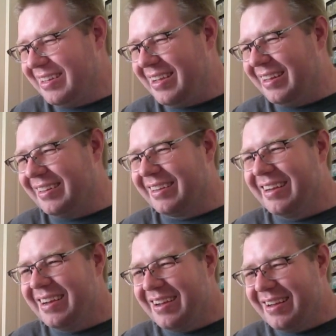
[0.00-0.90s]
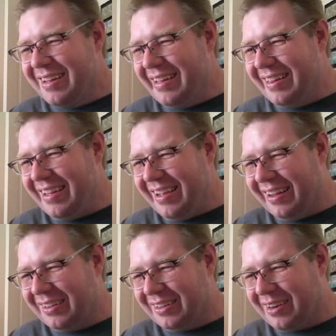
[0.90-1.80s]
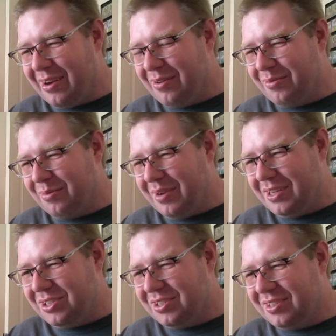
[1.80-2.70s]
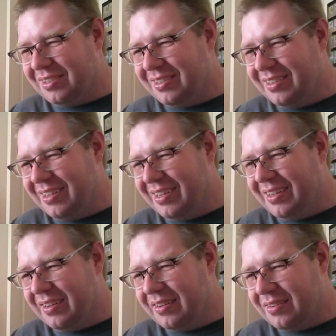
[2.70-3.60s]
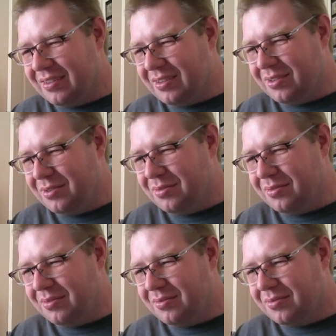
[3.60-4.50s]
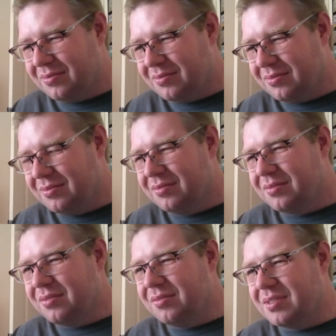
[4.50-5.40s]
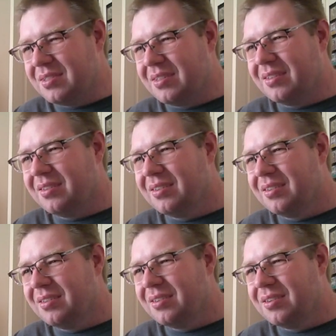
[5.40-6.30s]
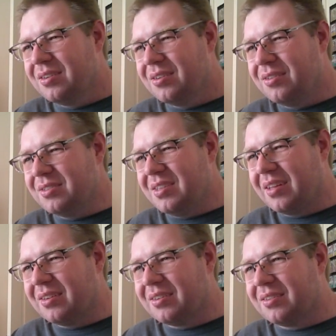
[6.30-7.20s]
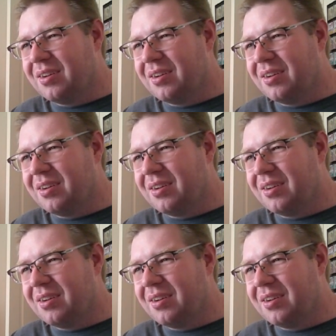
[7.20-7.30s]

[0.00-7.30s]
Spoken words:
the other witch, who is it? Who is the other?